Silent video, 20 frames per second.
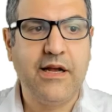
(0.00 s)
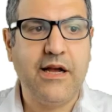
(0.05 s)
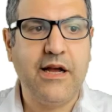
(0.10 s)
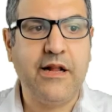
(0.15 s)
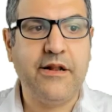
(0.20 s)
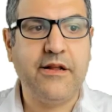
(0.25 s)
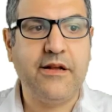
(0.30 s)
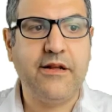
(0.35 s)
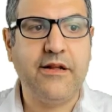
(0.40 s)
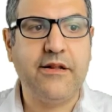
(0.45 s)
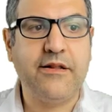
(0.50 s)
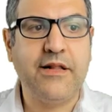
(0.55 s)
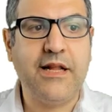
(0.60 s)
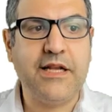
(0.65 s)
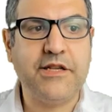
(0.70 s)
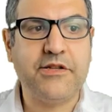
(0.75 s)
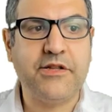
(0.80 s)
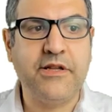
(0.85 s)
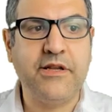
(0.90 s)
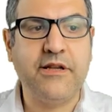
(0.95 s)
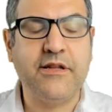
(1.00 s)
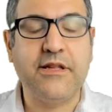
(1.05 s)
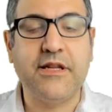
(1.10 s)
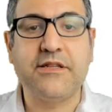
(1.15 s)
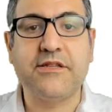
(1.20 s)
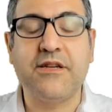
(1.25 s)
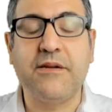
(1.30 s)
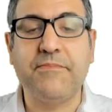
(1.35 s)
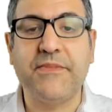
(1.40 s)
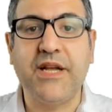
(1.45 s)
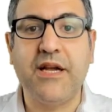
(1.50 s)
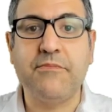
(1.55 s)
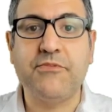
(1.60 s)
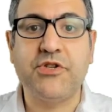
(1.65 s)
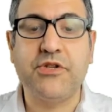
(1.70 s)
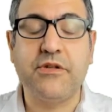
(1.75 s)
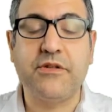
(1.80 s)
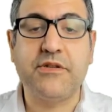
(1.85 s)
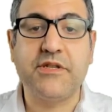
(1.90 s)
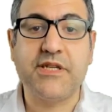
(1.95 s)
And the last thing that
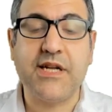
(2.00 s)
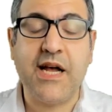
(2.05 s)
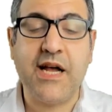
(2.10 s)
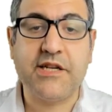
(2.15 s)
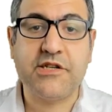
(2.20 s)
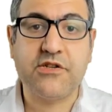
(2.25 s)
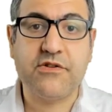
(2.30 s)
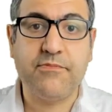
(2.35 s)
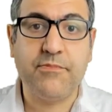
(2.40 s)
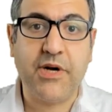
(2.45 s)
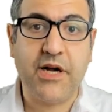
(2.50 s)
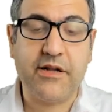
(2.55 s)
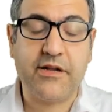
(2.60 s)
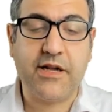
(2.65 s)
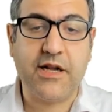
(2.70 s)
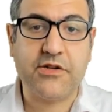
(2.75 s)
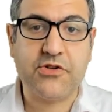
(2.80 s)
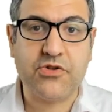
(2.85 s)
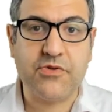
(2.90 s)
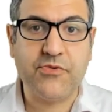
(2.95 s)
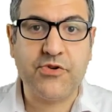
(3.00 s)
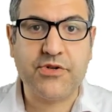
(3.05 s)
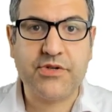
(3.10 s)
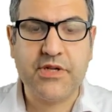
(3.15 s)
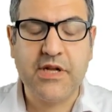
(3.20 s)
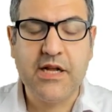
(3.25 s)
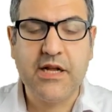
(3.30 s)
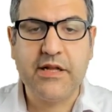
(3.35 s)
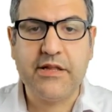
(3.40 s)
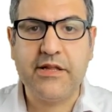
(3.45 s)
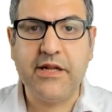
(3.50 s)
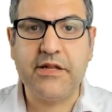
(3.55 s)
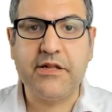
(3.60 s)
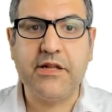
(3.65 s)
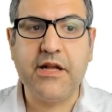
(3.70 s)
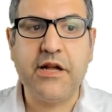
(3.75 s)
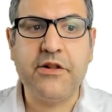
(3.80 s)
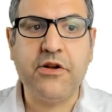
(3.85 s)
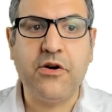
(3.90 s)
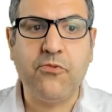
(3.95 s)
sometimes it's asked by customers, that
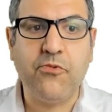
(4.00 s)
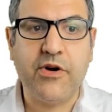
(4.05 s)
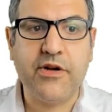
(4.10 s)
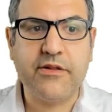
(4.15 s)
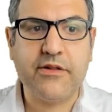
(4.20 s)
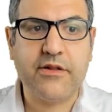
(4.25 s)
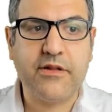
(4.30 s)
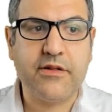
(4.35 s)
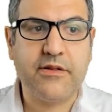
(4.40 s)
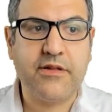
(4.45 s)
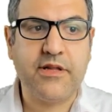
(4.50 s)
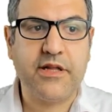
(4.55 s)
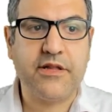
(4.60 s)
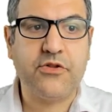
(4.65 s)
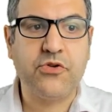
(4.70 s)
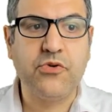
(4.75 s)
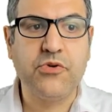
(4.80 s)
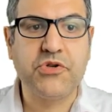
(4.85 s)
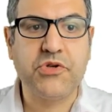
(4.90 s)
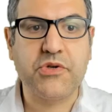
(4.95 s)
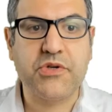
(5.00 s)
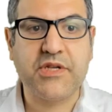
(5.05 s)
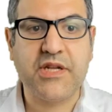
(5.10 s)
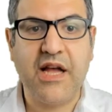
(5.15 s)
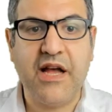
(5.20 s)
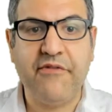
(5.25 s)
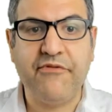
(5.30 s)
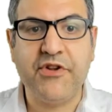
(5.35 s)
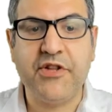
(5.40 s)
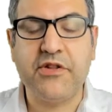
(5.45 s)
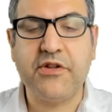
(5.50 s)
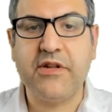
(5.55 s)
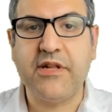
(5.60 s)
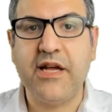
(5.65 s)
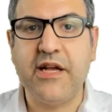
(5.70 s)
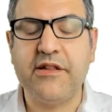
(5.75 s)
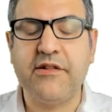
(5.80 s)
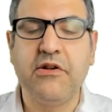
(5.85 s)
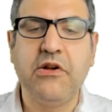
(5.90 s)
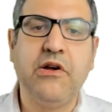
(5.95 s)
they don't want that users have
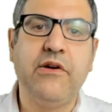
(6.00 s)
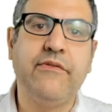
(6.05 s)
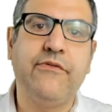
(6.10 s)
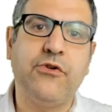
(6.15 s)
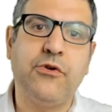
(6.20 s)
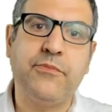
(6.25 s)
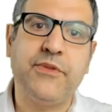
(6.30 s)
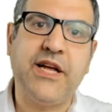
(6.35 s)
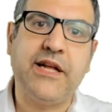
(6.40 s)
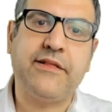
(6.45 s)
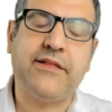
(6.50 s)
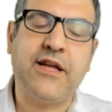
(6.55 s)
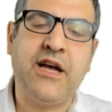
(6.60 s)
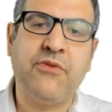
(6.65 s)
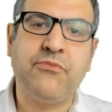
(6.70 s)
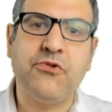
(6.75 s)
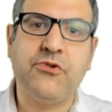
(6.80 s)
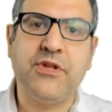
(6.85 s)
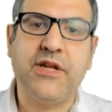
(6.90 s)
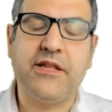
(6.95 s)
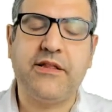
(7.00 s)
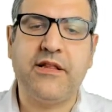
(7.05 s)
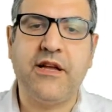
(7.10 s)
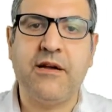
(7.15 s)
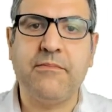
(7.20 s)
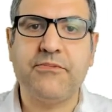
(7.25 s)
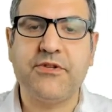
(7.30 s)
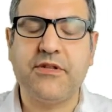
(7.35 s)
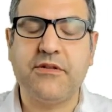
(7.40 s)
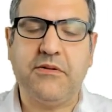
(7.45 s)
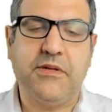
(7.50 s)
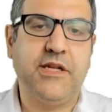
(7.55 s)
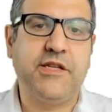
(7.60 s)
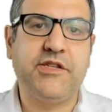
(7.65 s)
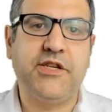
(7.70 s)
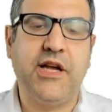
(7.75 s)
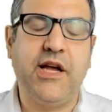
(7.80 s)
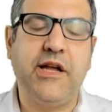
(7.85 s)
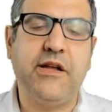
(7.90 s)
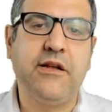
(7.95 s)
internet from that time to that time.
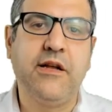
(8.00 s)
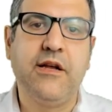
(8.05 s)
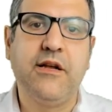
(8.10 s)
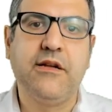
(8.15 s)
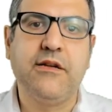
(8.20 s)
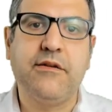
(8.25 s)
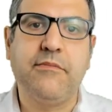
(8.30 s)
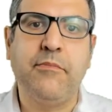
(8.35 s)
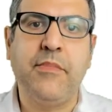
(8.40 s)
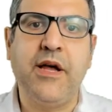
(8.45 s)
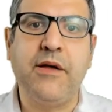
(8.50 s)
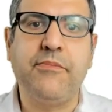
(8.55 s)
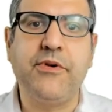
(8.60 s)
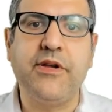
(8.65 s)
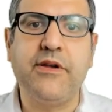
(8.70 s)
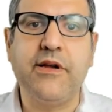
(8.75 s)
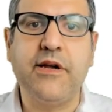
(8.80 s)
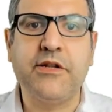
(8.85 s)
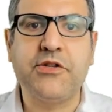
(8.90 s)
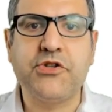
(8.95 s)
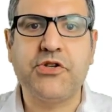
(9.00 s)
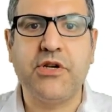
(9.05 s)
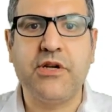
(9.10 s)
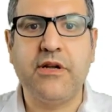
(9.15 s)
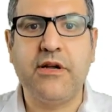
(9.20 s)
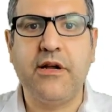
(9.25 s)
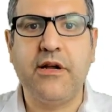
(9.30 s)
Let's say maybe it's